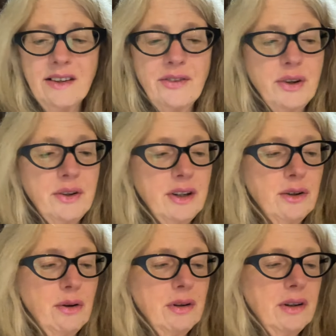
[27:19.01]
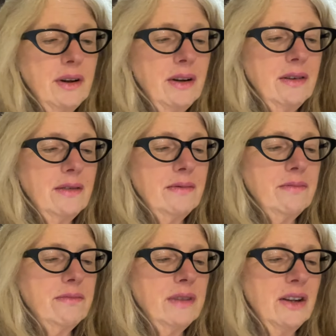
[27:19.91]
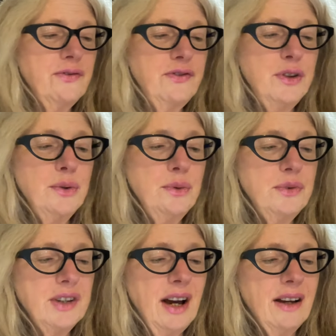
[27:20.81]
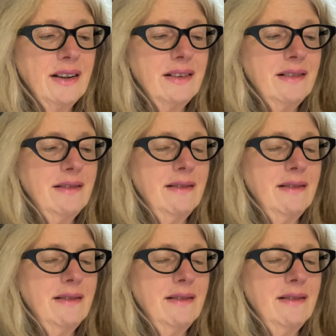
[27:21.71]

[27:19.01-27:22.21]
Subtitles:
I've only got a few done.